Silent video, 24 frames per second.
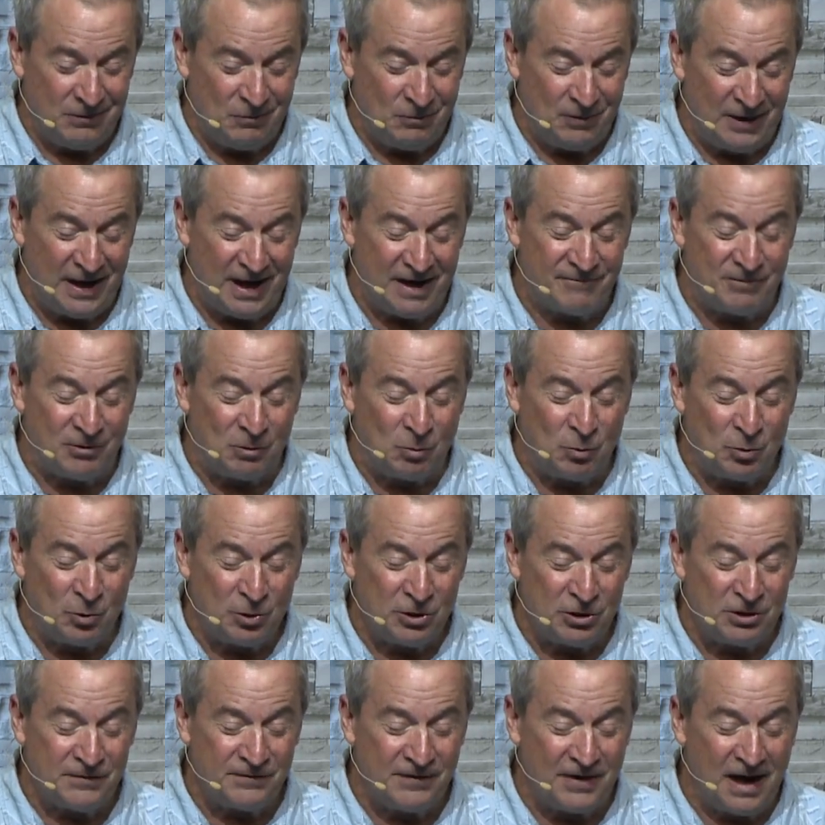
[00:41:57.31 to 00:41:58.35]
We have the
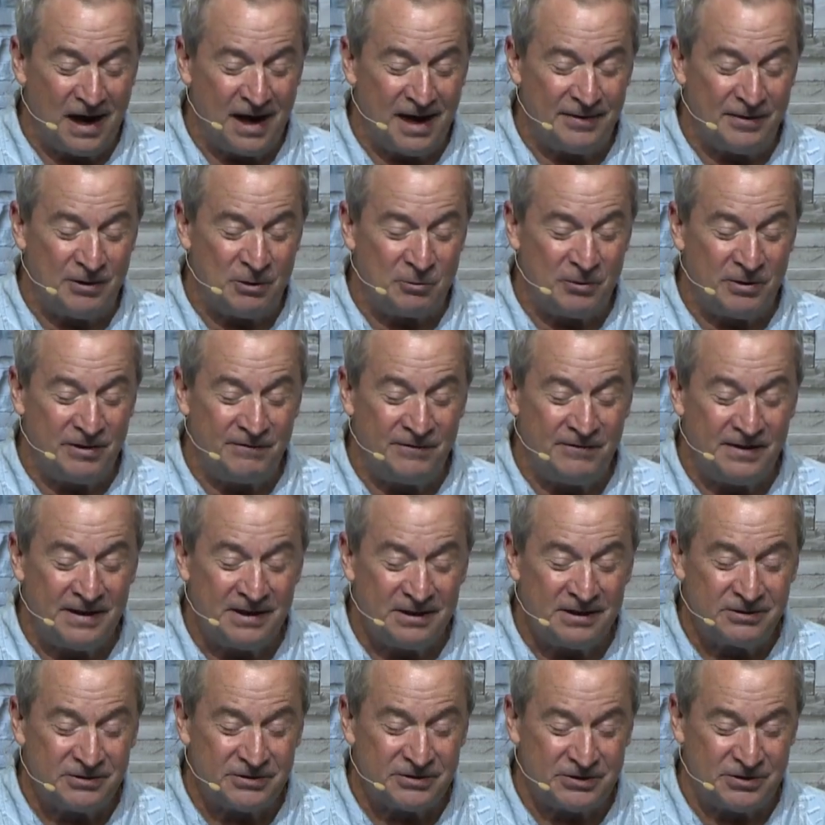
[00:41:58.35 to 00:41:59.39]
word of God that
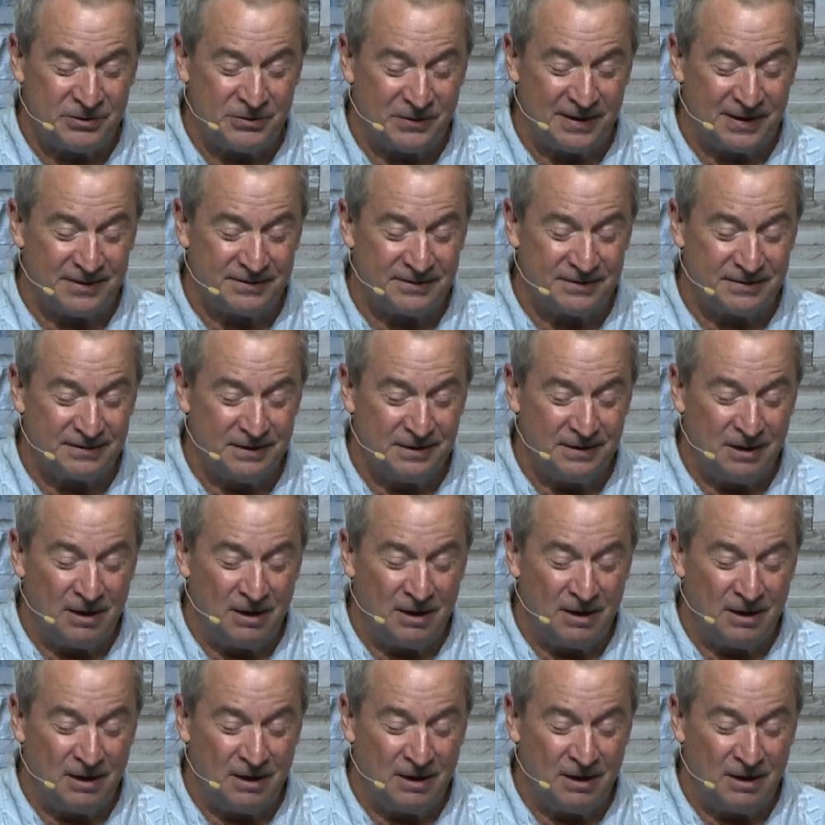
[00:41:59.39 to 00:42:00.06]
reveals to us